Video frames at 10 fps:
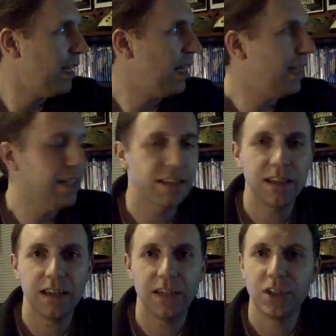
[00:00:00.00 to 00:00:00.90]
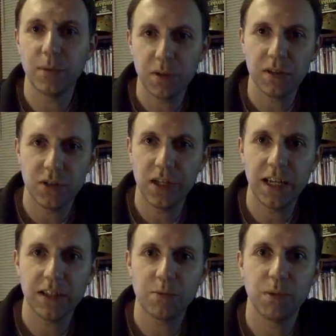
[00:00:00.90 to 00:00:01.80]
and uh, I jumped at the
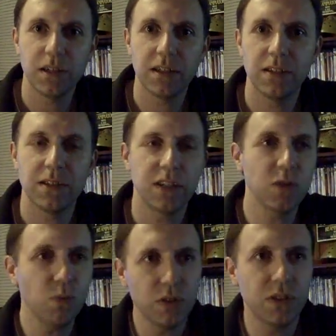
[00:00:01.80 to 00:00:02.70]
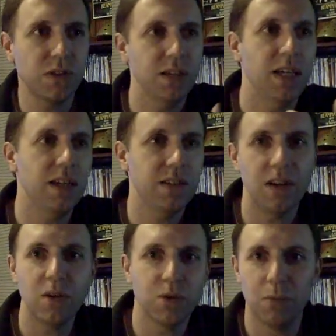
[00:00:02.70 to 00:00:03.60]
chance because I just wanted to sit down and
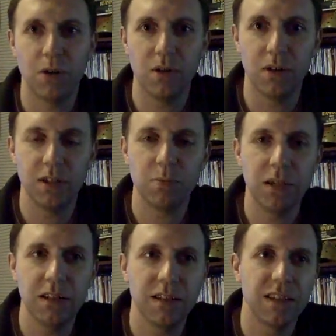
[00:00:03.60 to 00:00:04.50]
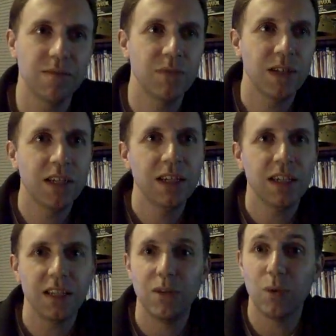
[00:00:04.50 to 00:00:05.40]
talk some horror. It's been, uh,
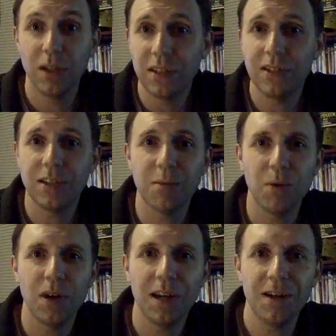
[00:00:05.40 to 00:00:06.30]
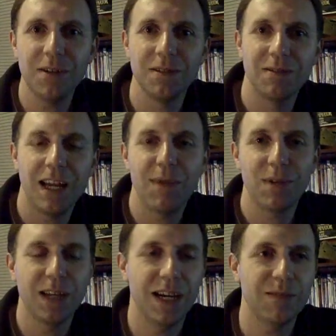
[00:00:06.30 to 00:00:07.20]
you know, we're in December now and
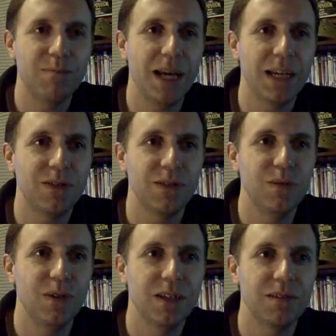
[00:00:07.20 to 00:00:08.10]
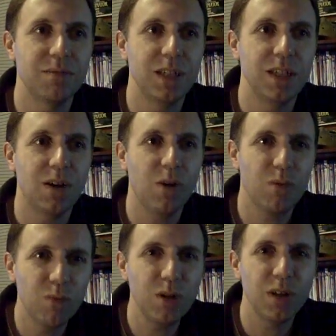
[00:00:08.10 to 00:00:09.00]
haven't got back to uh, any ho
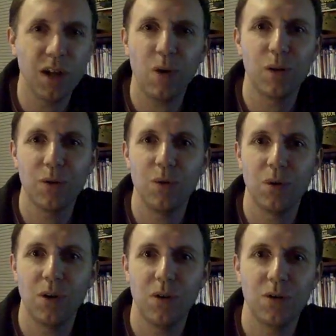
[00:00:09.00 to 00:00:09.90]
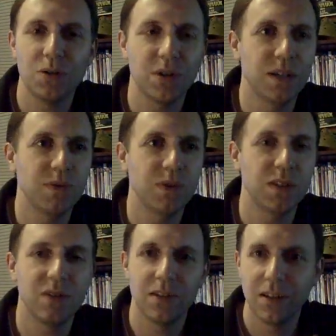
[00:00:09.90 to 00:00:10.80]
really hardcore horror stuff
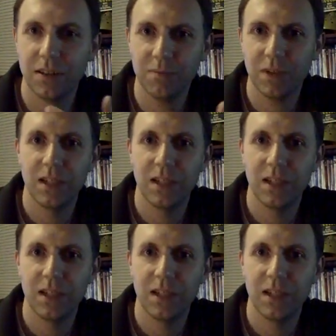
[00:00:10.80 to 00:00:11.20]
since uh,